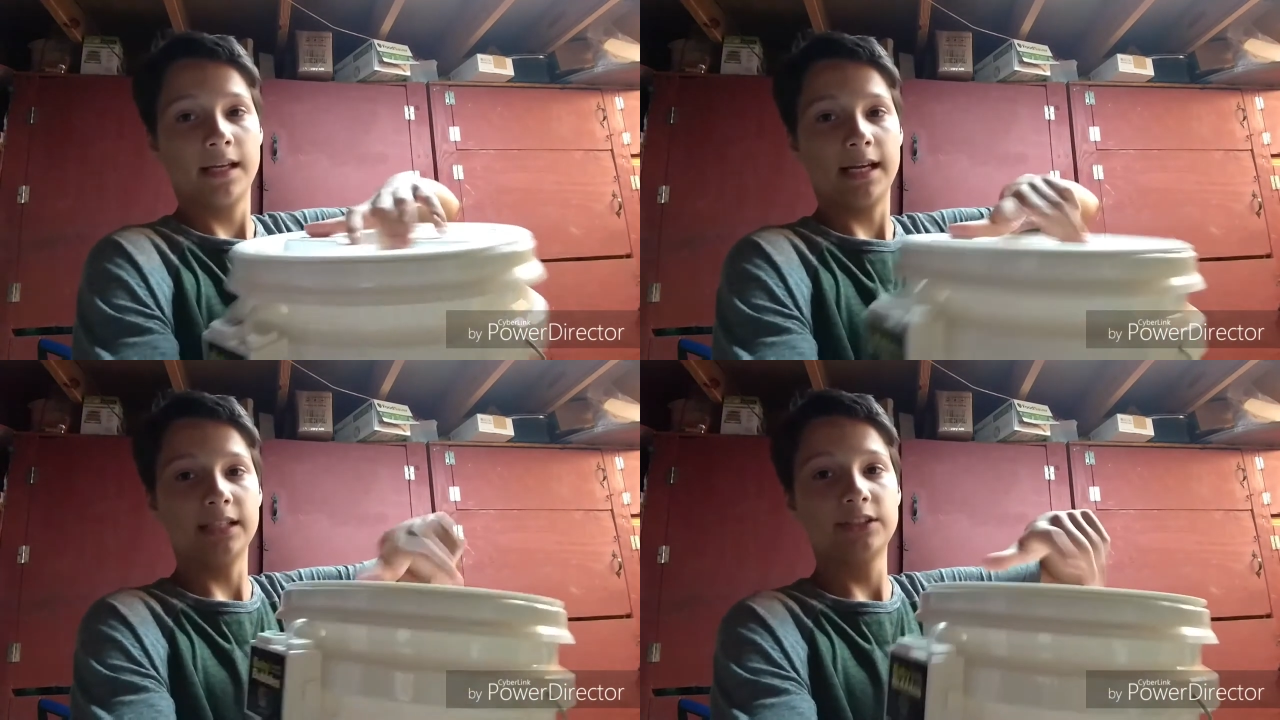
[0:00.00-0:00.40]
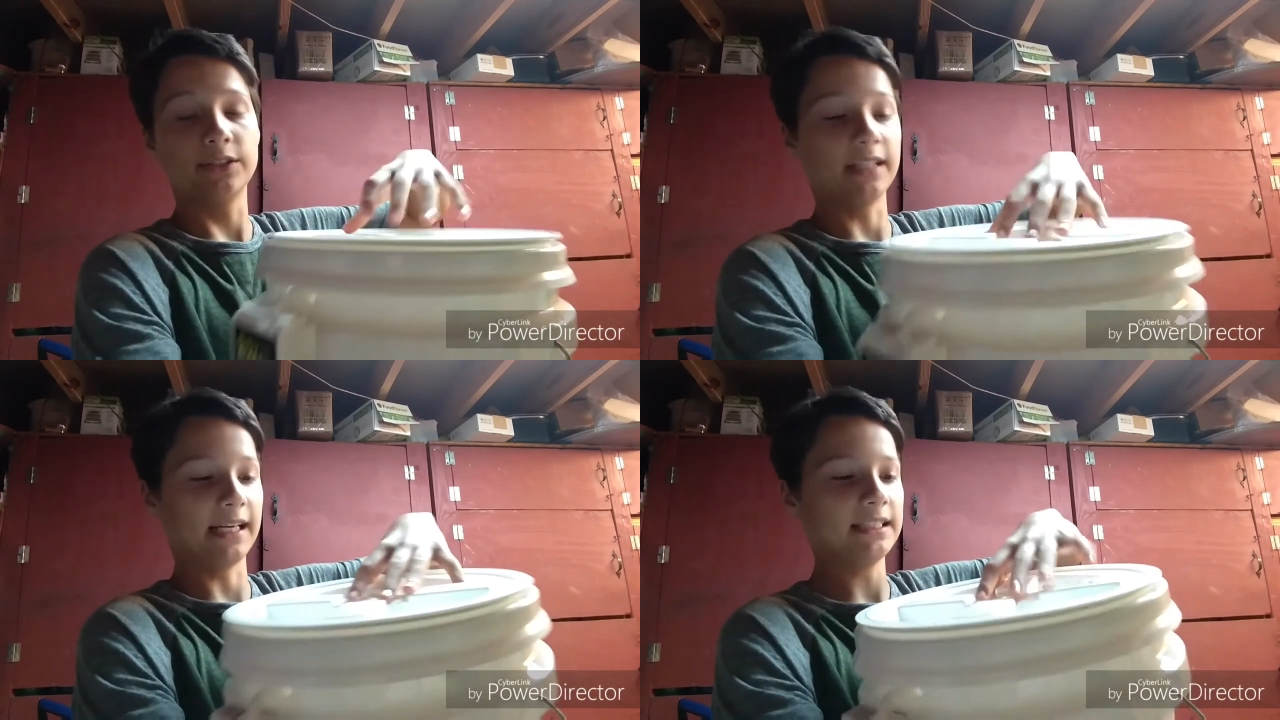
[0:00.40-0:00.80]
into
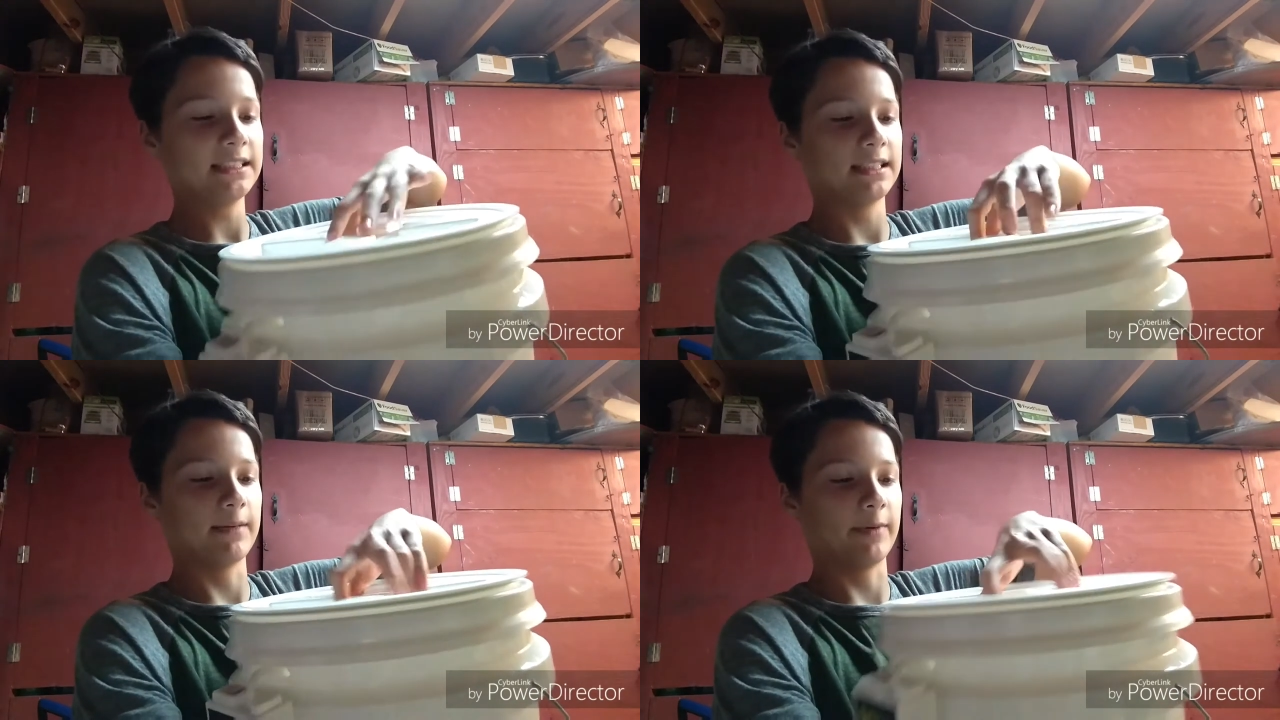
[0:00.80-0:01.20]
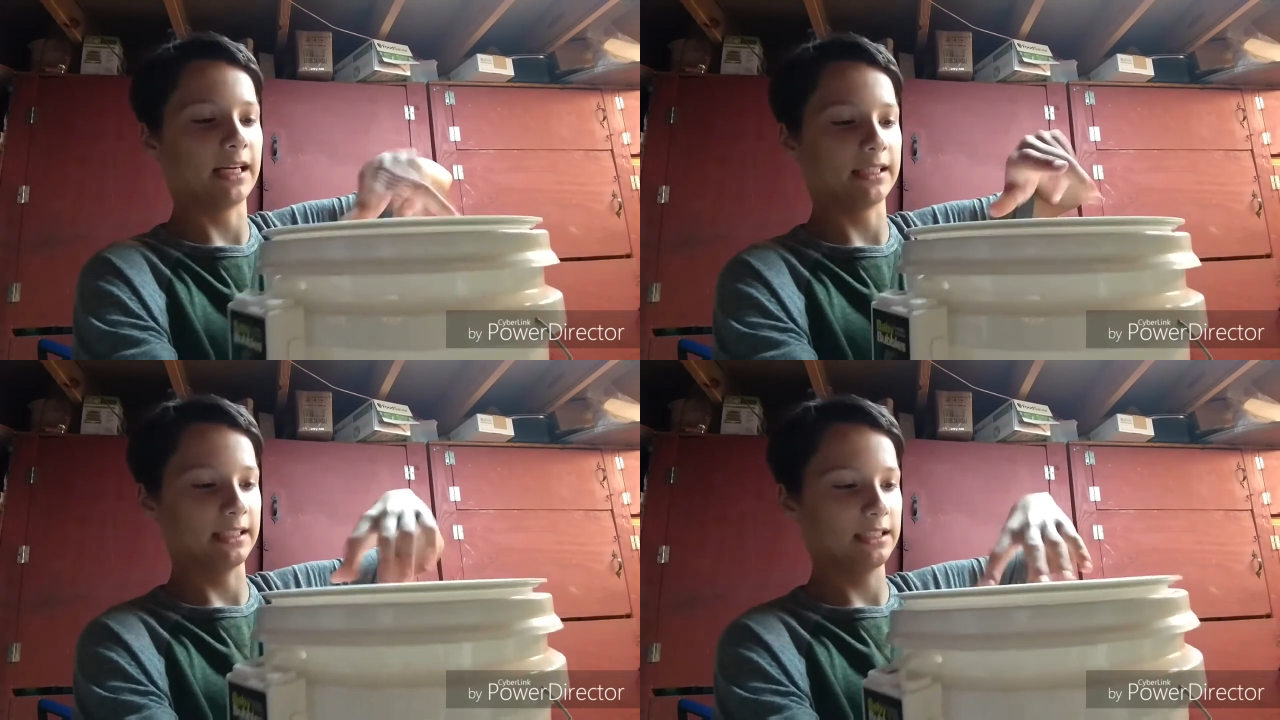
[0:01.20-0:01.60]
this, and we
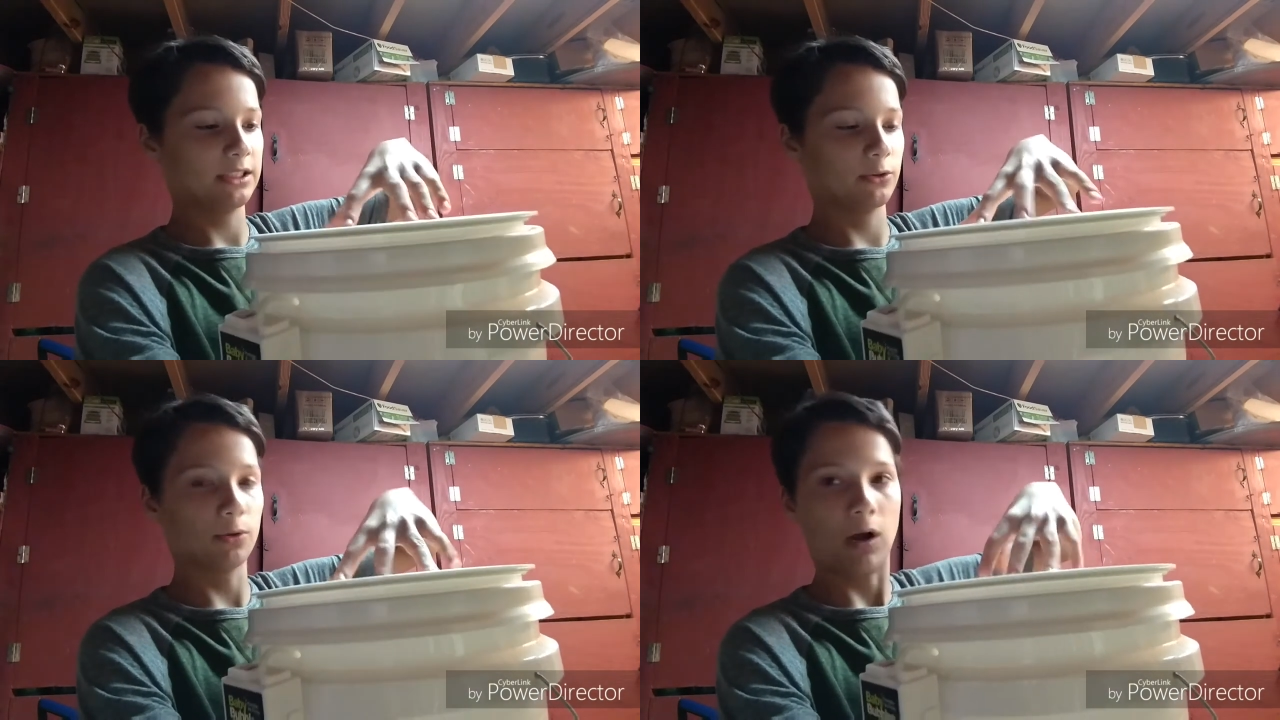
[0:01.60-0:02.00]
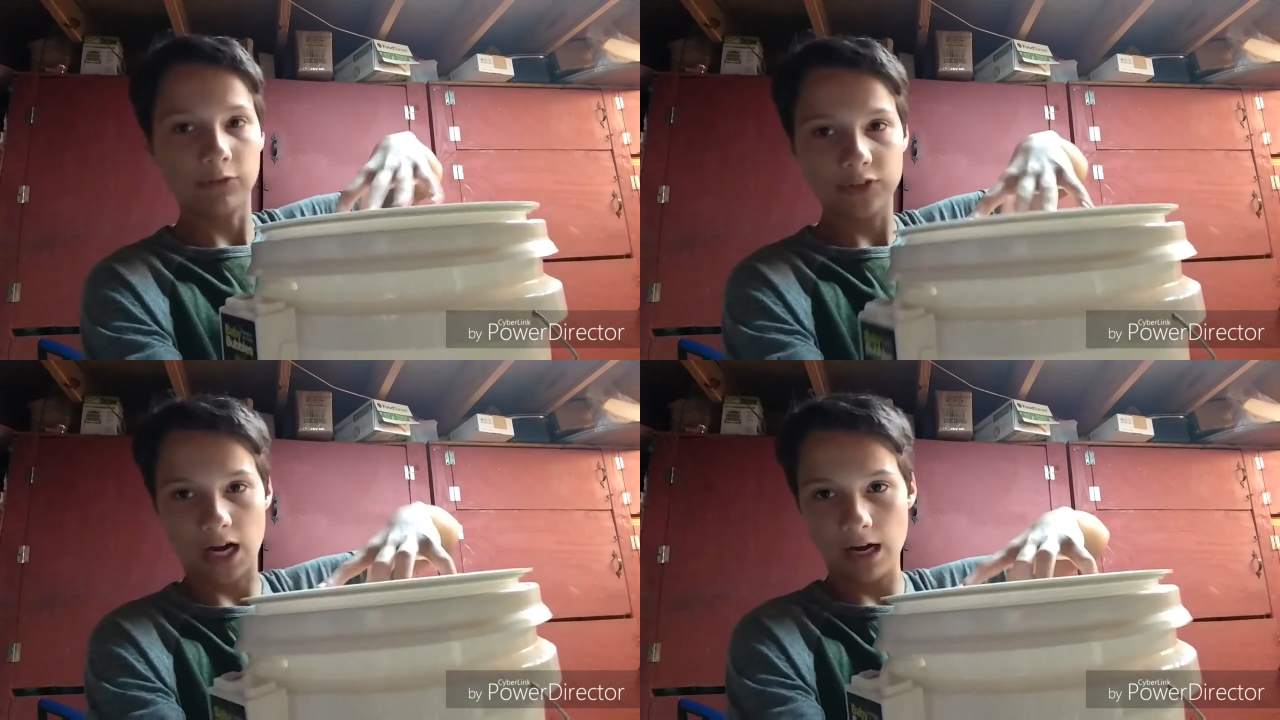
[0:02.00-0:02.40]
got this screw
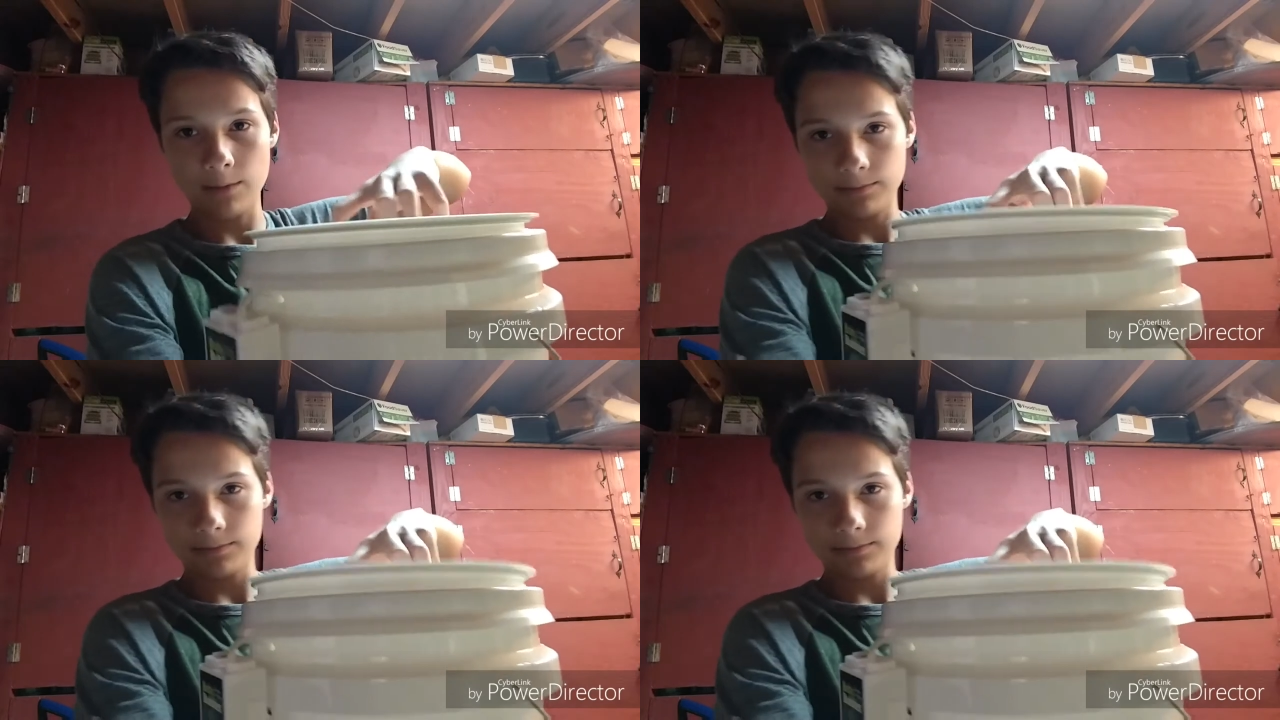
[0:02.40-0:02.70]
off top.